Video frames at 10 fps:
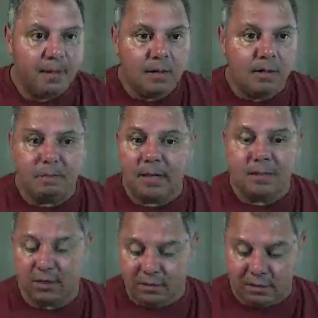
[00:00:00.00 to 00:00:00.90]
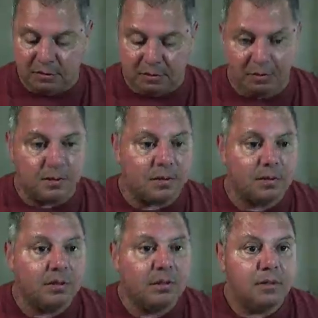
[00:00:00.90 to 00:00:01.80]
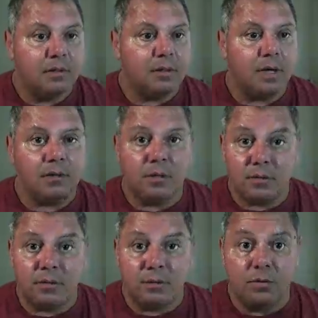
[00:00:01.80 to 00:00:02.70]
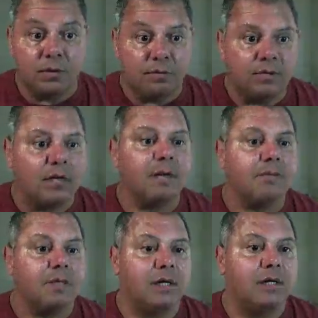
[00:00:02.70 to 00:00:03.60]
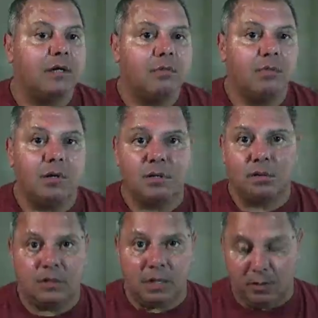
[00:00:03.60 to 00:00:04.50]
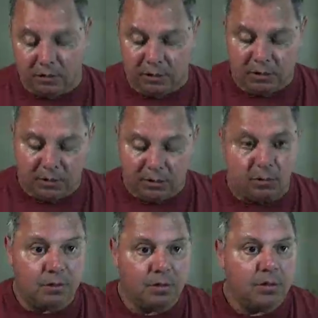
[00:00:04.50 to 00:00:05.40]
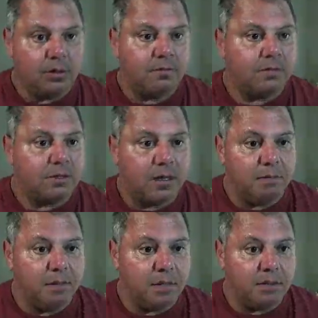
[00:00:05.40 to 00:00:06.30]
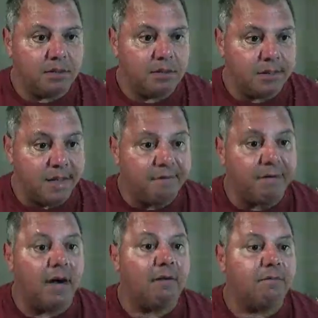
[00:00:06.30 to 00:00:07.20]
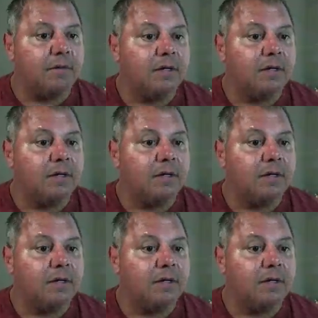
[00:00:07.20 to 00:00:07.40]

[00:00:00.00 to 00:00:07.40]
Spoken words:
Depends on your experience. Okay, so those are two different types there. We're gonna take a look at the third different type here. This is a gate valve.